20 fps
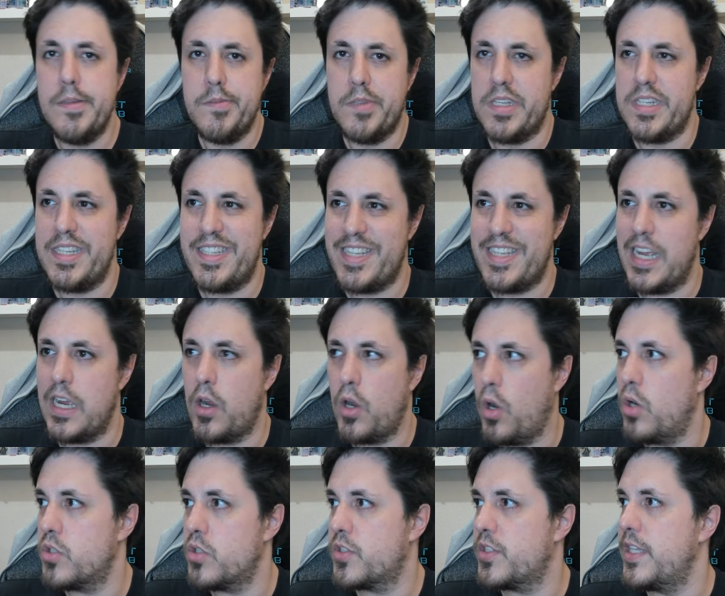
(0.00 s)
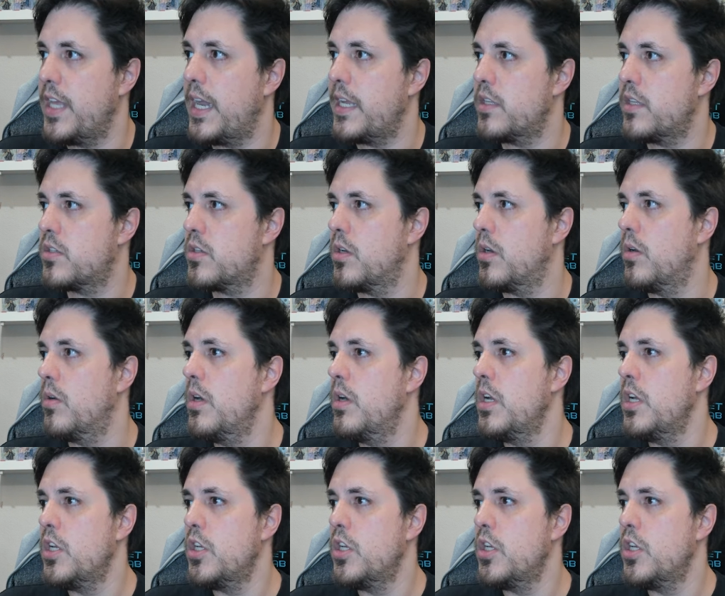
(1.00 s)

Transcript: Because it's a cost 9, so